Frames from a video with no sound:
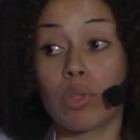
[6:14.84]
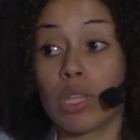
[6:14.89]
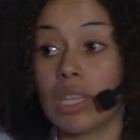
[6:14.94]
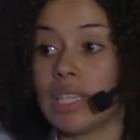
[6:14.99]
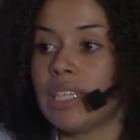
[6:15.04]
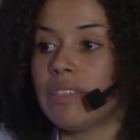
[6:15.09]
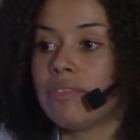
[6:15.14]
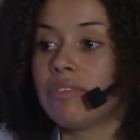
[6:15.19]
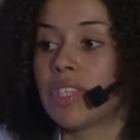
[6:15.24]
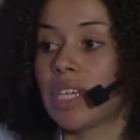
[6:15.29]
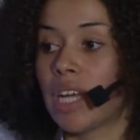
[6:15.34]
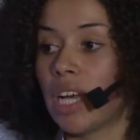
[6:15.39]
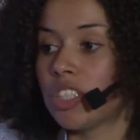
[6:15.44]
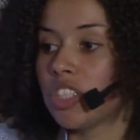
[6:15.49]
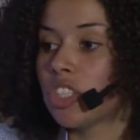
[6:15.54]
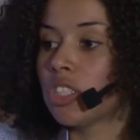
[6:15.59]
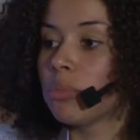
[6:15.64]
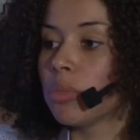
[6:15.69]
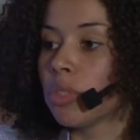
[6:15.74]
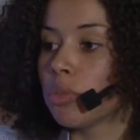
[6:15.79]
will leave the
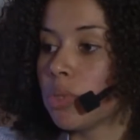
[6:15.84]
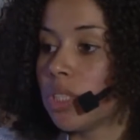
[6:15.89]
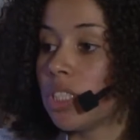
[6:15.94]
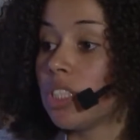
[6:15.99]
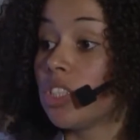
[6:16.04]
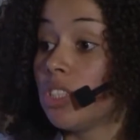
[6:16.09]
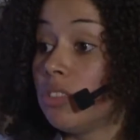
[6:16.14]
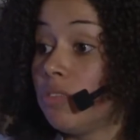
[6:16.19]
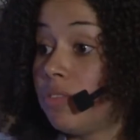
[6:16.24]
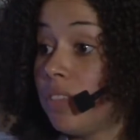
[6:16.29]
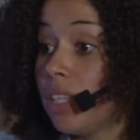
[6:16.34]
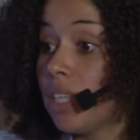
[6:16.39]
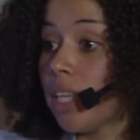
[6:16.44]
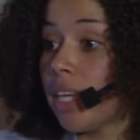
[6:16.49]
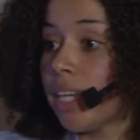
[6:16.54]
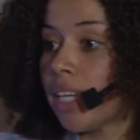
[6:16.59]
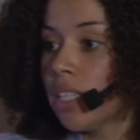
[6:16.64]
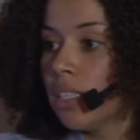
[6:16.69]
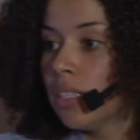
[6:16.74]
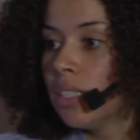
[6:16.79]
customer with a good
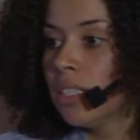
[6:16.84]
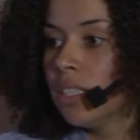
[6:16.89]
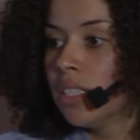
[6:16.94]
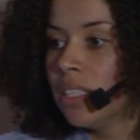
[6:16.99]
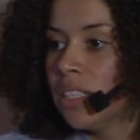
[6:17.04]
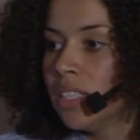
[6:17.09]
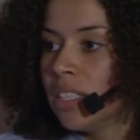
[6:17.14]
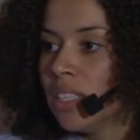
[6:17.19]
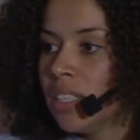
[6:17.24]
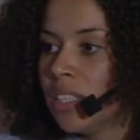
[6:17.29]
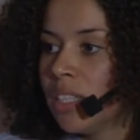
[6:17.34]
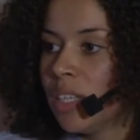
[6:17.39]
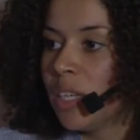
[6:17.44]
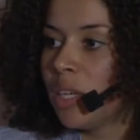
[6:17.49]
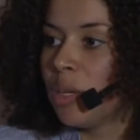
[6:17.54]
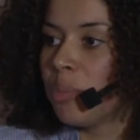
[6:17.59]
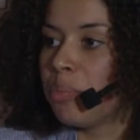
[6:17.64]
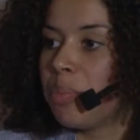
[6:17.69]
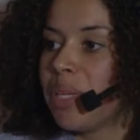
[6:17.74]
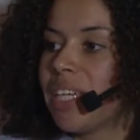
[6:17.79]
feeling
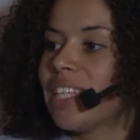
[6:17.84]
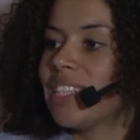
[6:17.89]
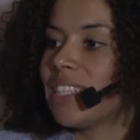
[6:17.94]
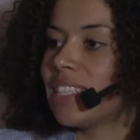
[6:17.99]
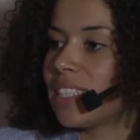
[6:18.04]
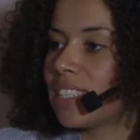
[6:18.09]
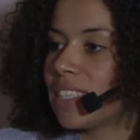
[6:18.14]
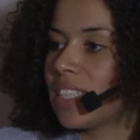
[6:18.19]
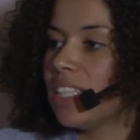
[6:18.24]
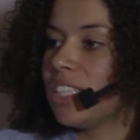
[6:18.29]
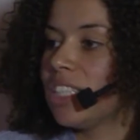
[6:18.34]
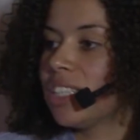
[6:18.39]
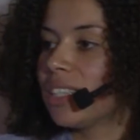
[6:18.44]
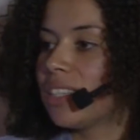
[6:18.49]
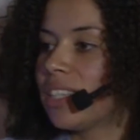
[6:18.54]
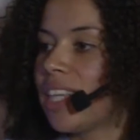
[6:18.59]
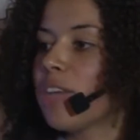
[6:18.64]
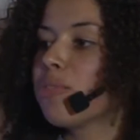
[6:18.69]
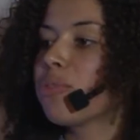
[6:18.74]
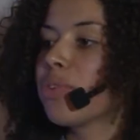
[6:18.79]
because
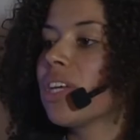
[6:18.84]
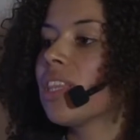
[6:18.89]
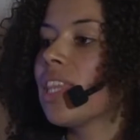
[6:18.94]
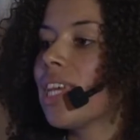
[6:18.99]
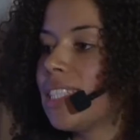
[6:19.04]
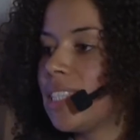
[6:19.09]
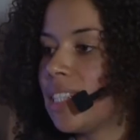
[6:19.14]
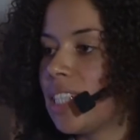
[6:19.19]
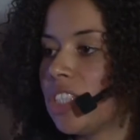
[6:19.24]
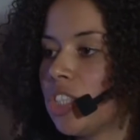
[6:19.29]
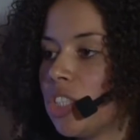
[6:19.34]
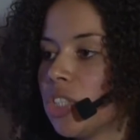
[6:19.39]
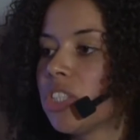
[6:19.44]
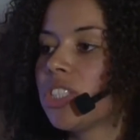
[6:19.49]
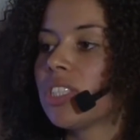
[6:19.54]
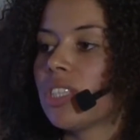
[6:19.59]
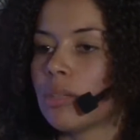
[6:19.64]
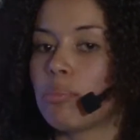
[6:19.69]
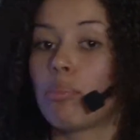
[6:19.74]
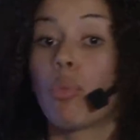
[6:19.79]
they realize that you're
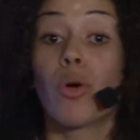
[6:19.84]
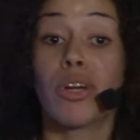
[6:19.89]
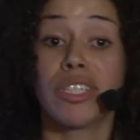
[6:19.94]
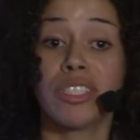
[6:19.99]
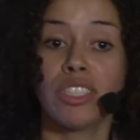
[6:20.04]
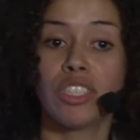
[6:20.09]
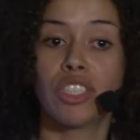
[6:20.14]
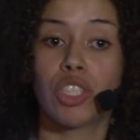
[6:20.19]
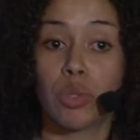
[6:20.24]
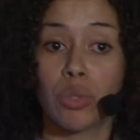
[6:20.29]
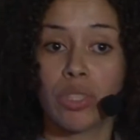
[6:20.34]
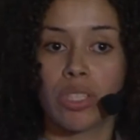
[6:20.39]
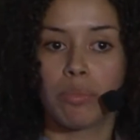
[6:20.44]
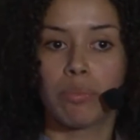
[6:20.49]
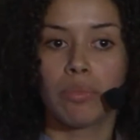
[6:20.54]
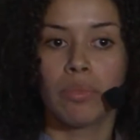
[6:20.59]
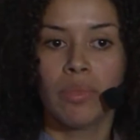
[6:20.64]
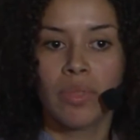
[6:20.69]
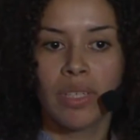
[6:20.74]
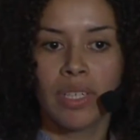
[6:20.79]
still important to
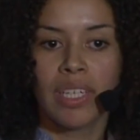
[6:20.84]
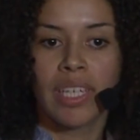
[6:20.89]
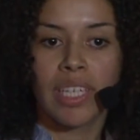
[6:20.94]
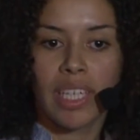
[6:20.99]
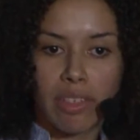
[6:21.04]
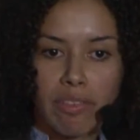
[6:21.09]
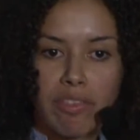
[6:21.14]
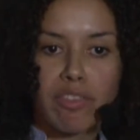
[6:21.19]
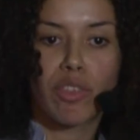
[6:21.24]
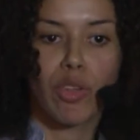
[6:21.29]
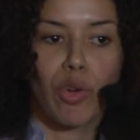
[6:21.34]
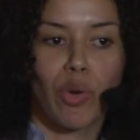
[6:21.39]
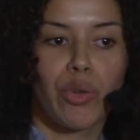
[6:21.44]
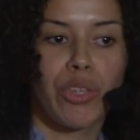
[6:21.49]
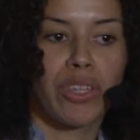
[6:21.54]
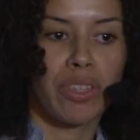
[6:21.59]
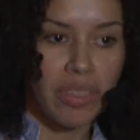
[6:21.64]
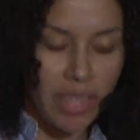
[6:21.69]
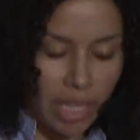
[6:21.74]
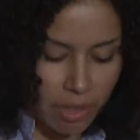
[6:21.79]
them, even though
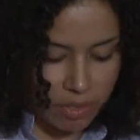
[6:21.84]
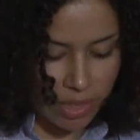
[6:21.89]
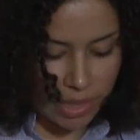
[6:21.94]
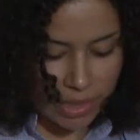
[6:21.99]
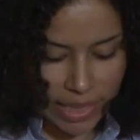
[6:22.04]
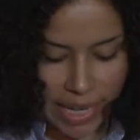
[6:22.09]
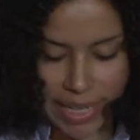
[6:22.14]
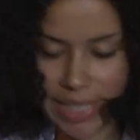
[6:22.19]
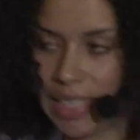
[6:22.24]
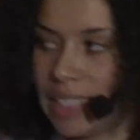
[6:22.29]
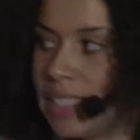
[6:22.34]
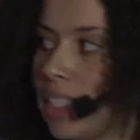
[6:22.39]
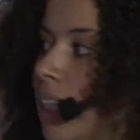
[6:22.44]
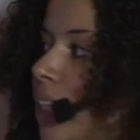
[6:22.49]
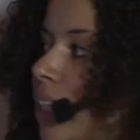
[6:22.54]
they've decided to